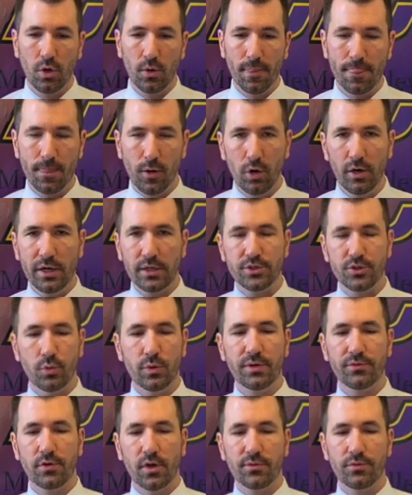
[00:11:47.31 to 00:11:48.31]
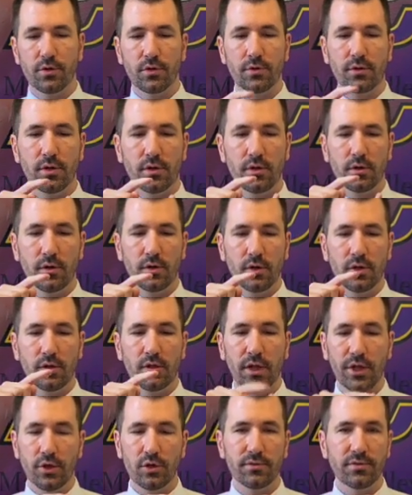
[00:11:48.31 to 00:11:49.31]
All right, so we've covered
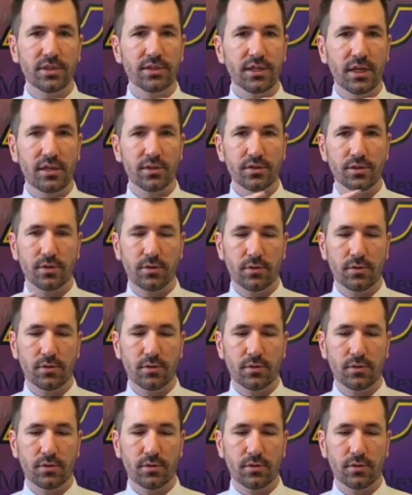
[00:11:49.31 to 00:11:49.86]
letter of intent,